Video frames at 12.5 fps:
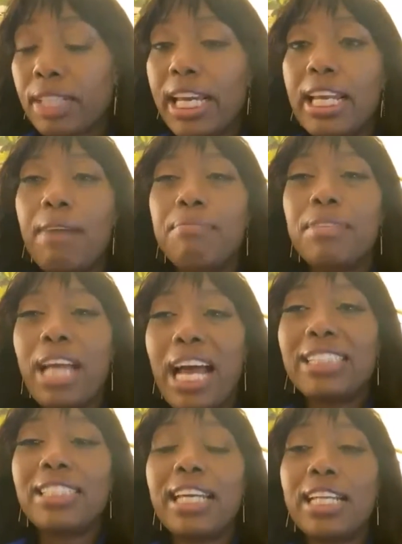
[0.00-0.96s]
and I'm
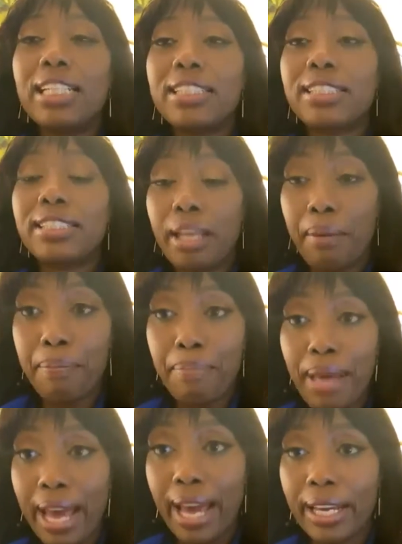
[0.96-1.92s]
not taking a step
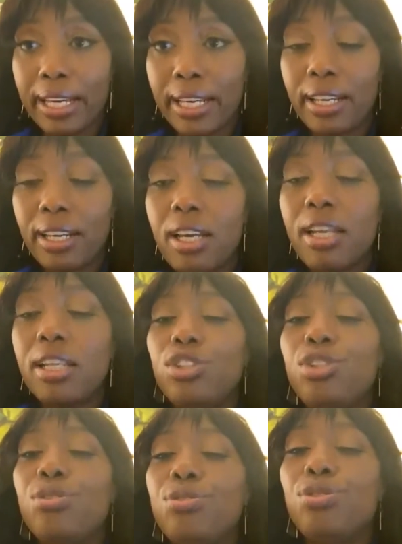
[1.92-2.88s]
back
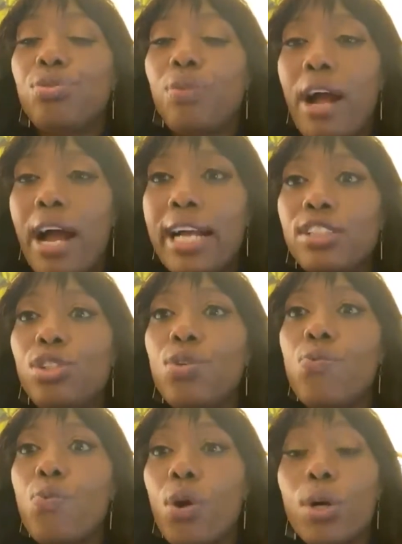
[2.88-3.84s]
to try
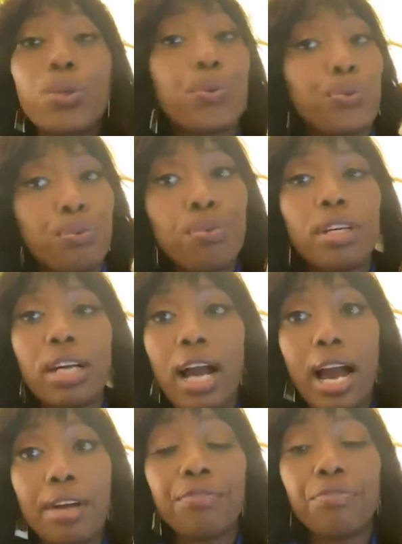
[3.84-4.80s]
to work through the
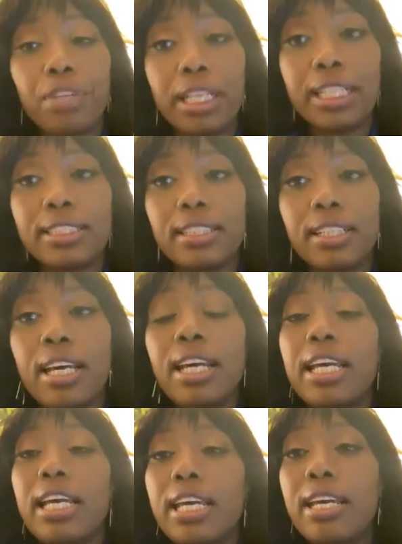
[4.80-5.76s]
conflict,
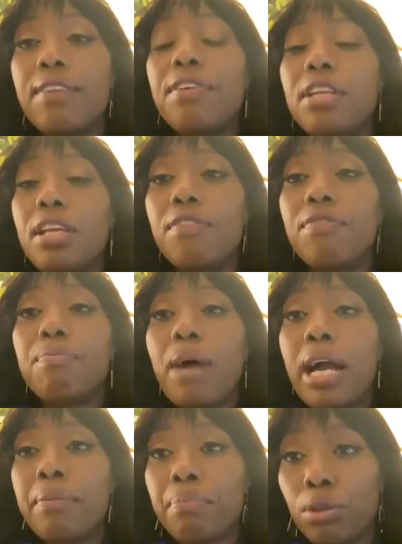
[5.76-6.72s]
even if
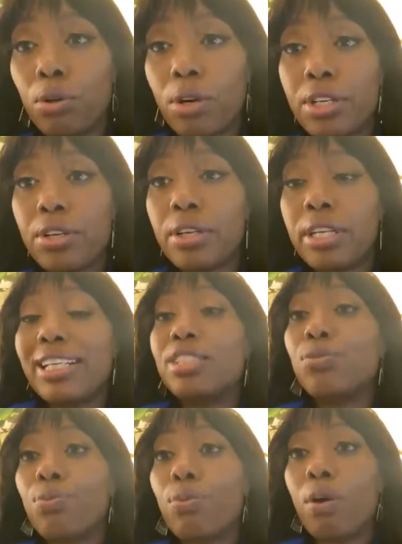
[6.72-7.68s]
my employer
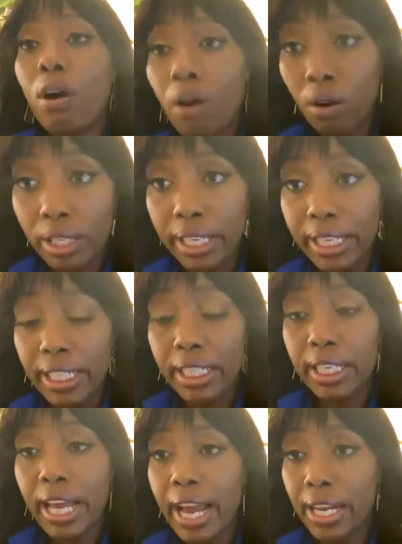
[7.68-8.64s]
is wrong and
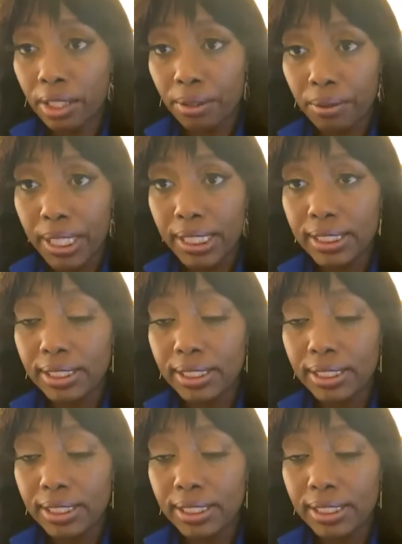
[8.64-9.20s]
inaccurate,